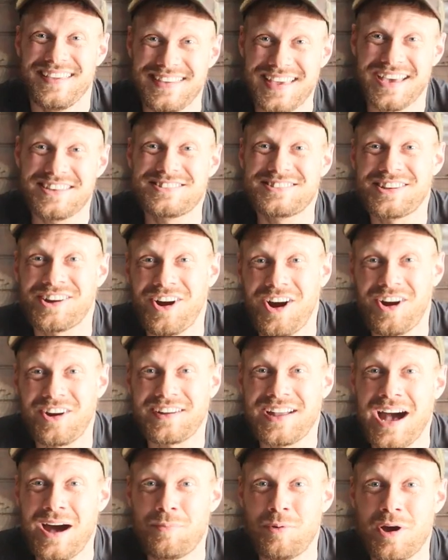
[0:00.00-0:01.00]
Yes, there
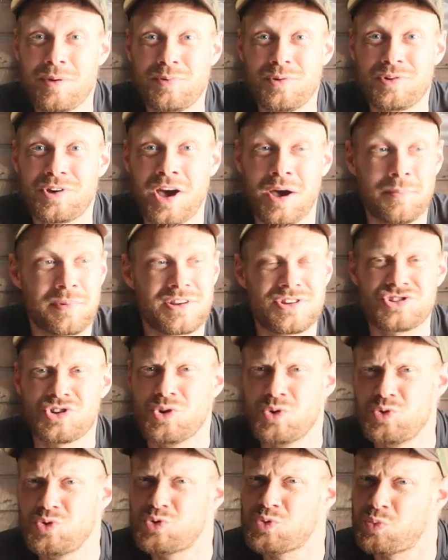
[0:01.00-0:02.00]
are cowboy boot companies
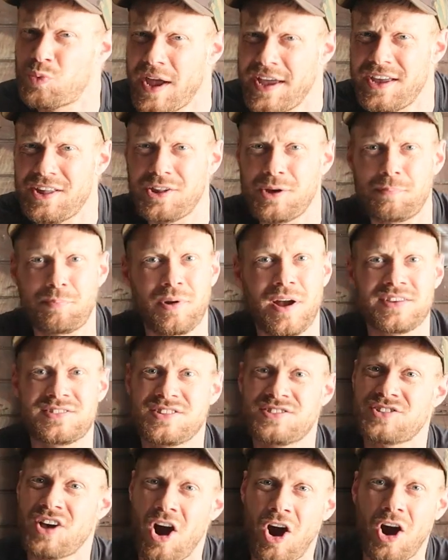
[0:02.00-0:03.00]
whose regular
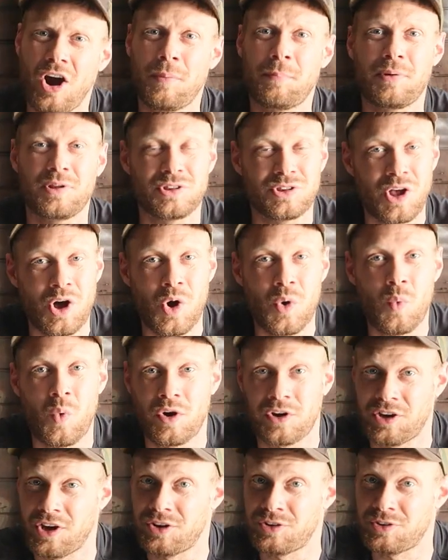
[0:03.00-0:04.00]
prices are below
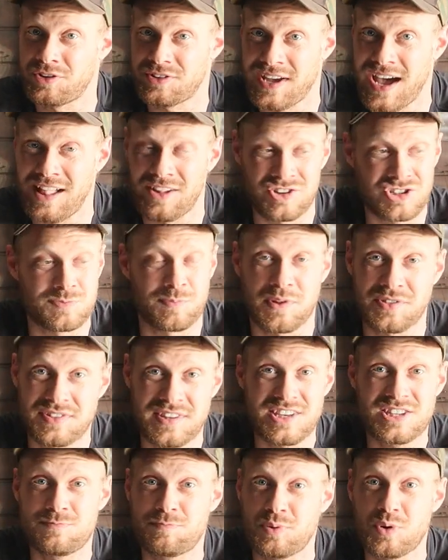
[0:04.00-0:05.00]
one hundred dollars, but
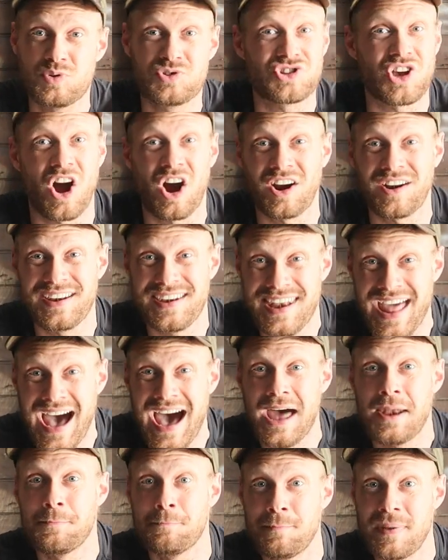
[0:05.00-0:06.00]
these boots are
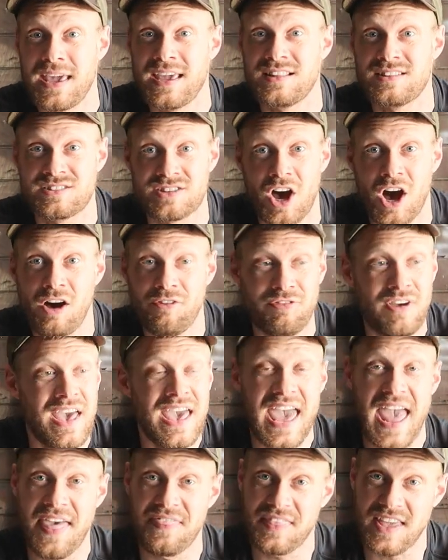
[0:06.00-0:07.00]
not made tough
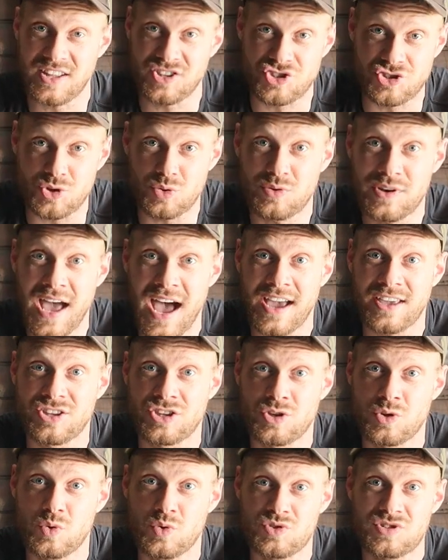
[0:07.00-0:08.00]
and they do not
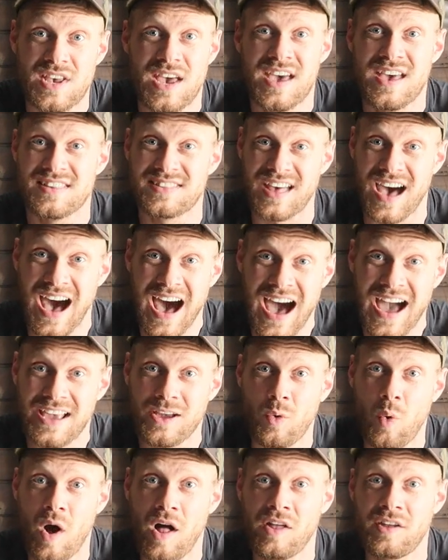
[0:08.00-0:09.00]
use the high
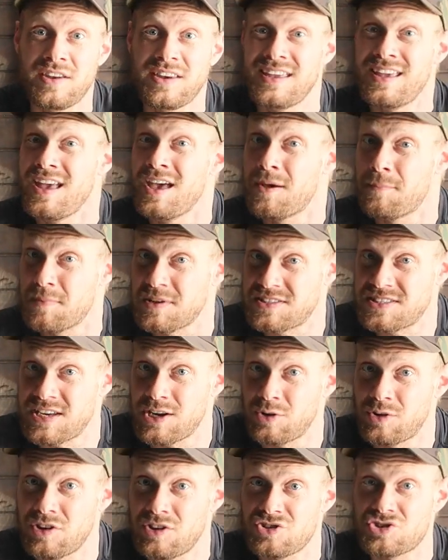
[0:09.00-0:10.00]
quality
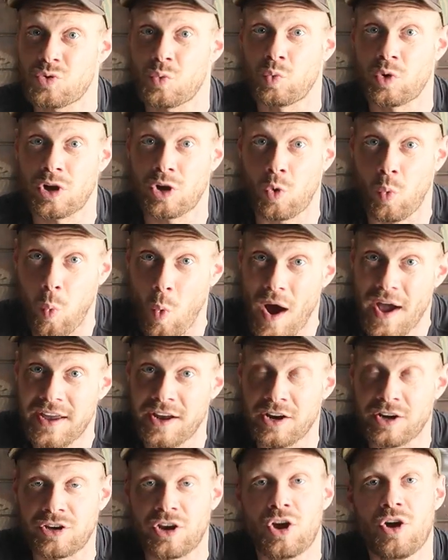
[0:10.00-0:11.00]
materials
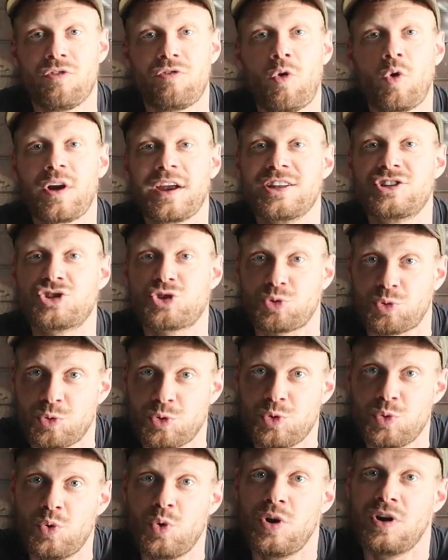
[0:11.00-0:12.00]
required for a
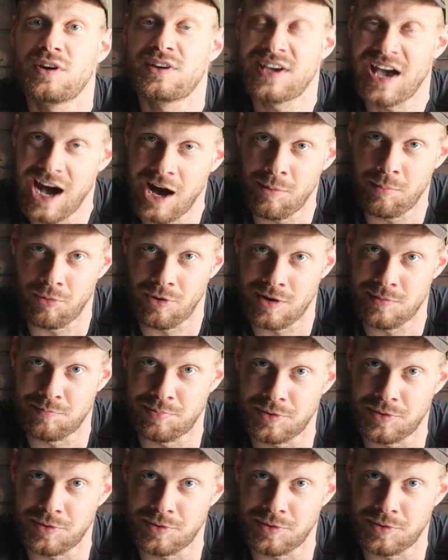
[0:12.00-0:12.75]
true cowboy